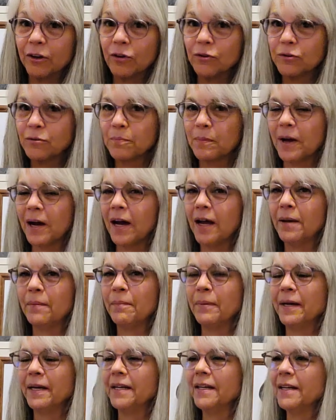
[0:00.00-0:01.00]
goes by,
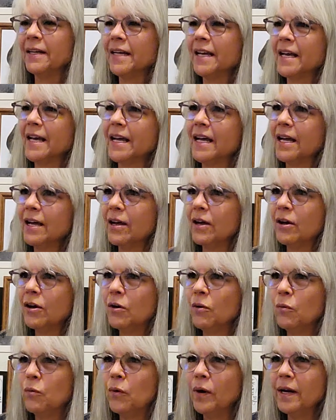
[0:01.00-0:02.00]
but
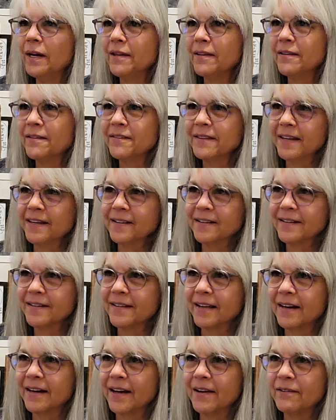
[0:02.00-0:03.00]
one of the things
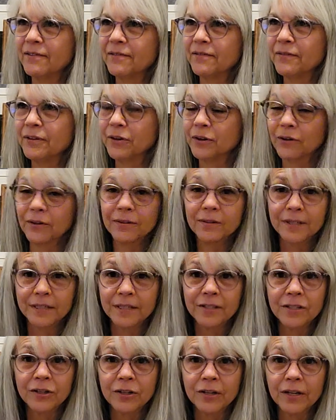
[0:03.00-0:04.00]
that I've learned
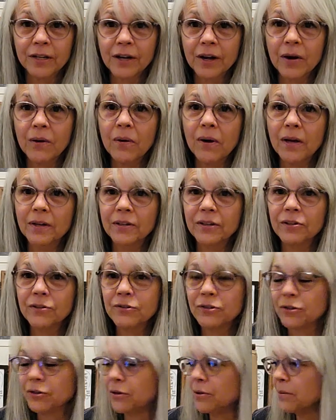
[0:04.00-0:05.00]
is you can go on
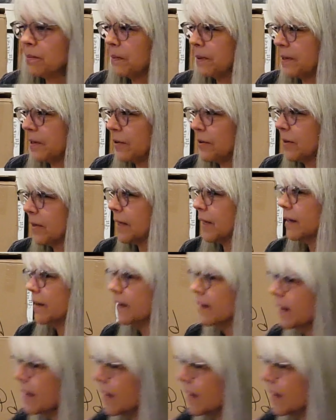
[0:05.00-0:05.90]
YouTube and you can